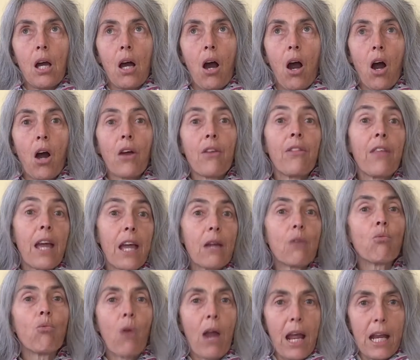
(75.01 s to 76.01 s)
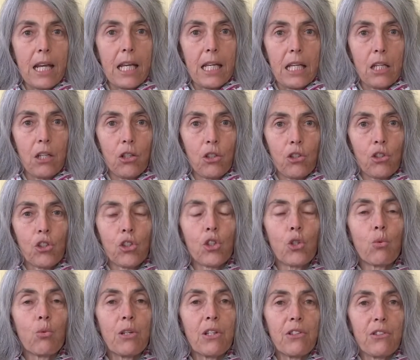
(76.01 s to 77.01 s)
are they ready
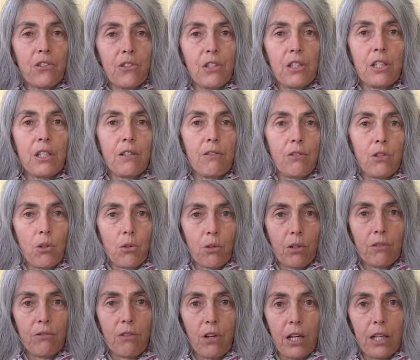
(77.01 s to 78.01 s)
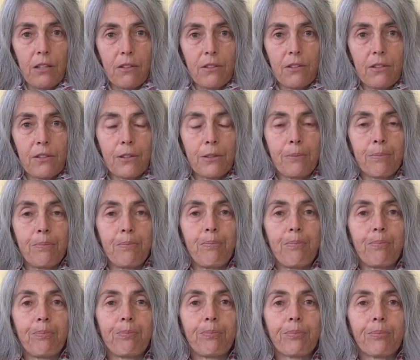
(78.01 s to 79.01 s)
to receive your advice?
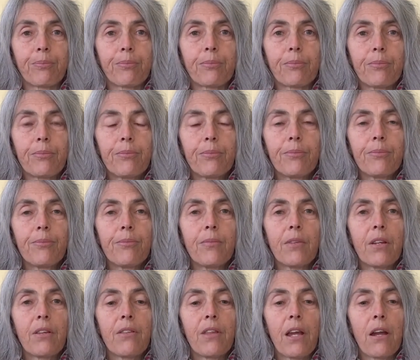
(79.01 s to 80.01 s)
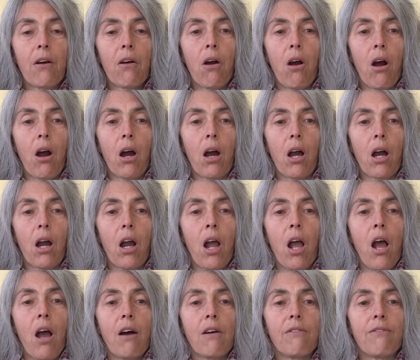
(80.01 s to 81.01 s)
There are
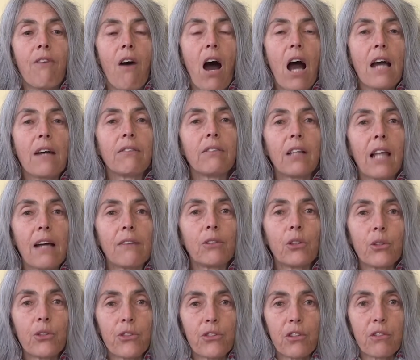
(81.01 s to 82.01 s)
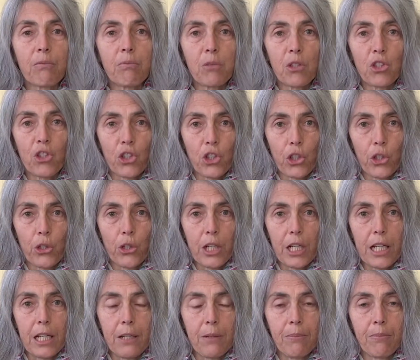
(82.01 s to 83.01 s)
five levels of
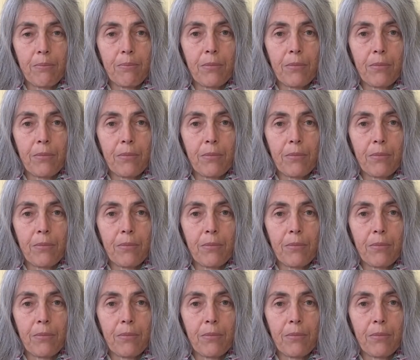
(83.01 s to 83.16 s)
maturity.